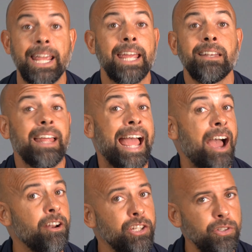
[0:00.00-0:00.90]
And
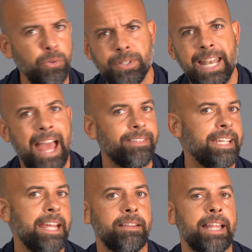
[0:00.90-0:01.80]
how do you
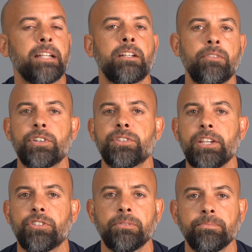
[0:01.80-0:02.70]
navigate that
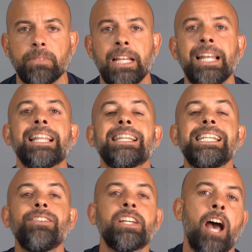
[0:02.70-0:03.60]
conversation?
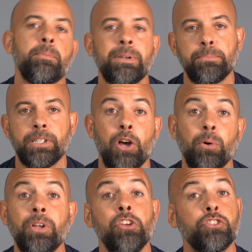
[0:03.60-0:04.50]
Leave a comment
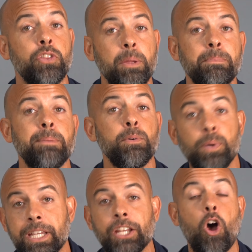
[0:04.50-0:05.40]
below so that maybe
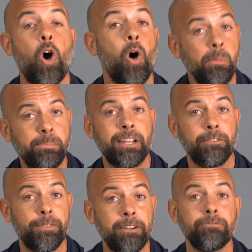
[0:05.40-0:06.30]
we can all
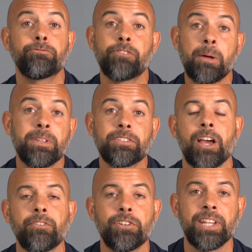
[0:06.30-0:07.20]
benefit from this
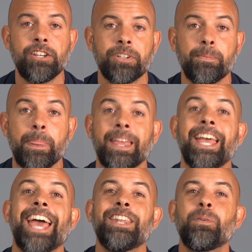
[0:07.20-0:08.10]
conversation.
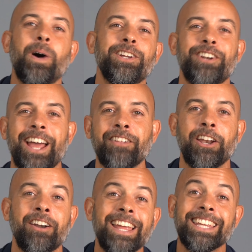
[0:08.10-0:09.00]
And then while you're down
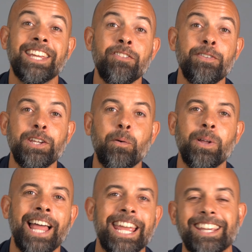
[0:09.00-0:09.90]
there, give the video a
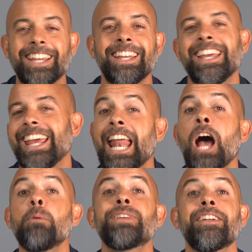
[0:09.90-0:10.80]
like. It
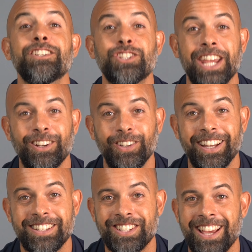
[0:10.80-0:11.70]
helps out the channel
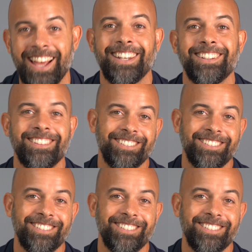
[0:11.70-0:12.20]
a ton.